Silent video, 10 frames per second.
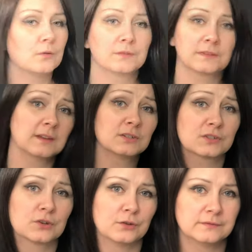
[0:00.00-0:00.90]
Obviously, as
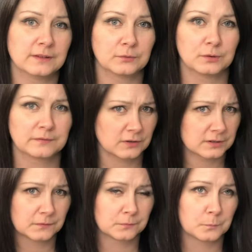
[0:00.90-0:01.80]
you saw in the video, the
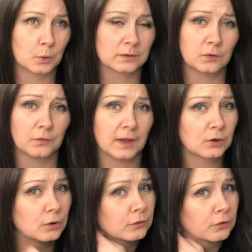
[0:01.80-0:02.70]
first waterfall that I
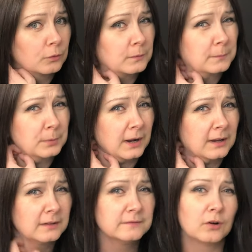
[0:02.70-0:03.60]
got to was
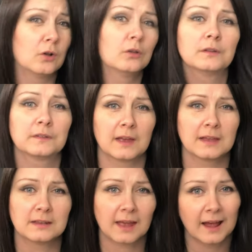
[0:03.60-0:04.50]
Bracklinn Falls
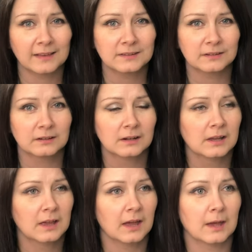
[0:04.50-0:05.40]
in Callander.
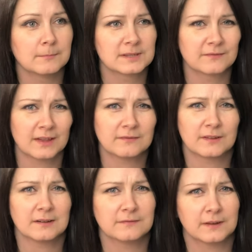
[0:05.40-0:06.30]
It's a very,
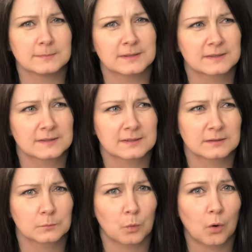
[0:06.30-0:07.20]
very
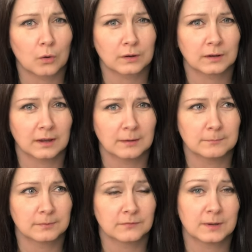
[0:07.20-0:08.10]
famous walk.
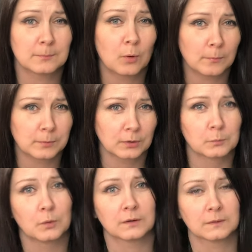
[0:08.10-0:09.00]
It's a very
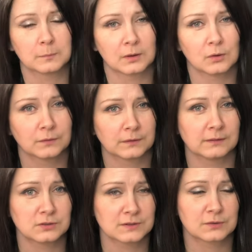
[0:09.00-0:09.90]
popular walk as well,
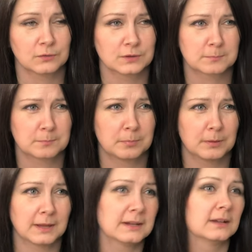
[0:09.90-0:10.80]
obviously, as you saw. There's
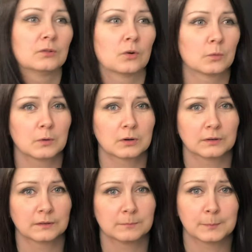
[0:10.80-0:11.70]
plenty of dog
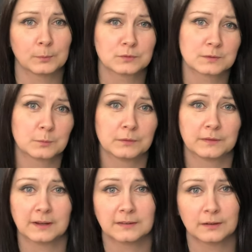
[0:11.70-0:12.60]
walkers and people just
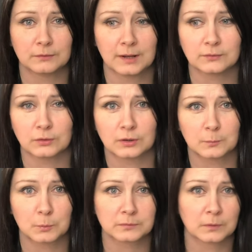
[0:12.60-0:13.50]
wanting to get down and have a look at
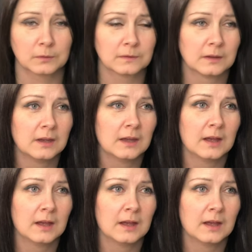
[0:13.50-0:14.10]
the waterfalls.